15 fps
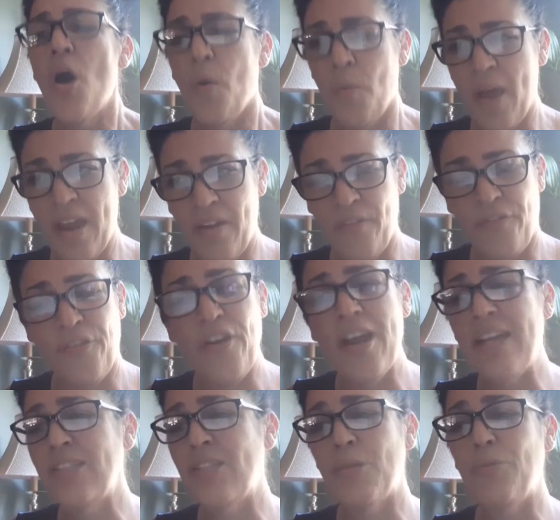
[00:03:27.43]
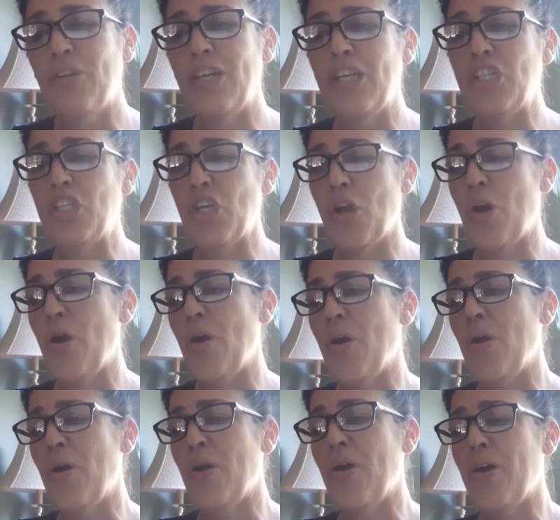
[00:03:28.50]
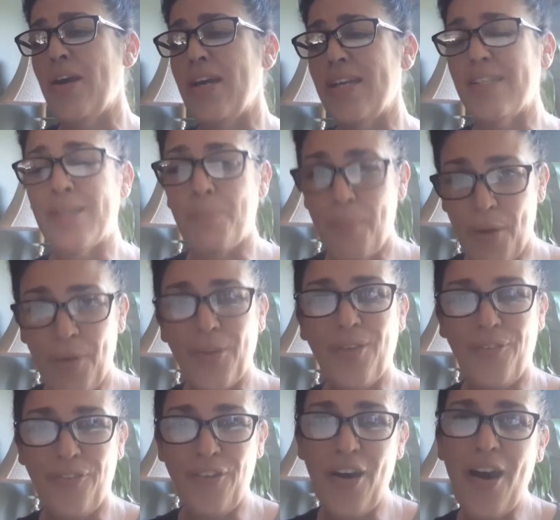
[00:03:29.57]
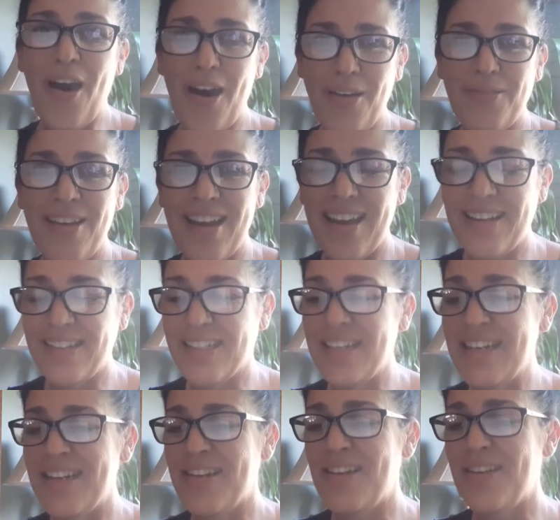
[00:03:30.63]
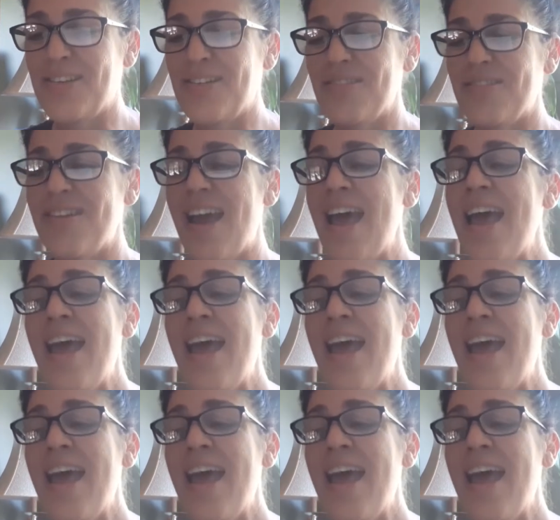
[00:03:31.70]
when friends rejoice both far and near,